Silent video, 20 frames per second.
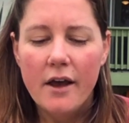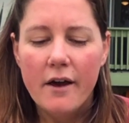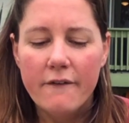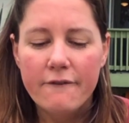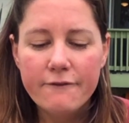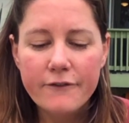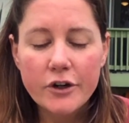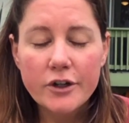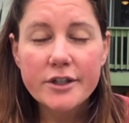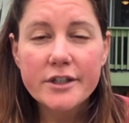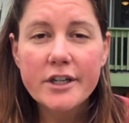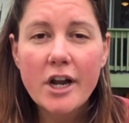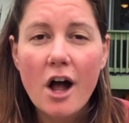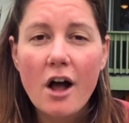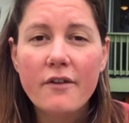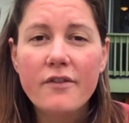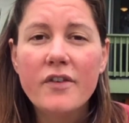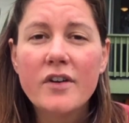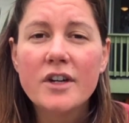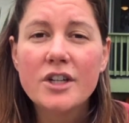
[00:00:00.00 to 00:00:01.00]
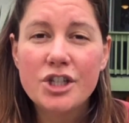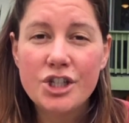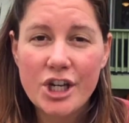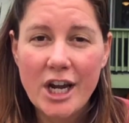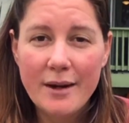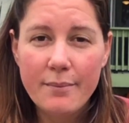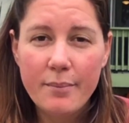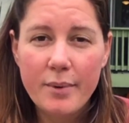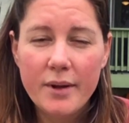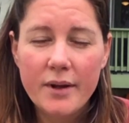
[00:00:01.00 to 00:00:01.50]
First off,
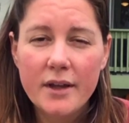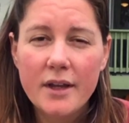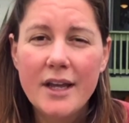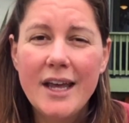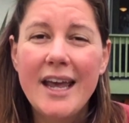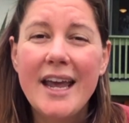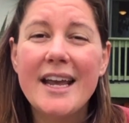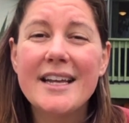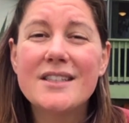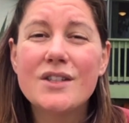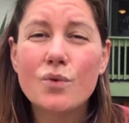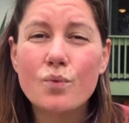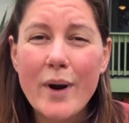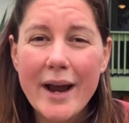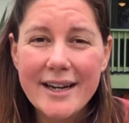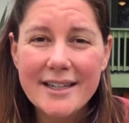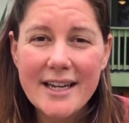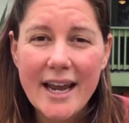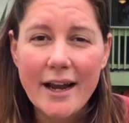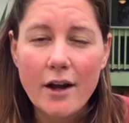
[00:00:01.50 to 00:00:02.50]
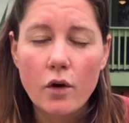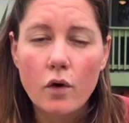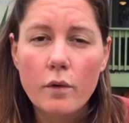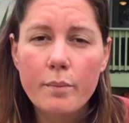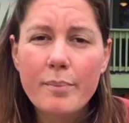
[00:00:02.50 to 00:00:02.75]
shape. It's a rectangle,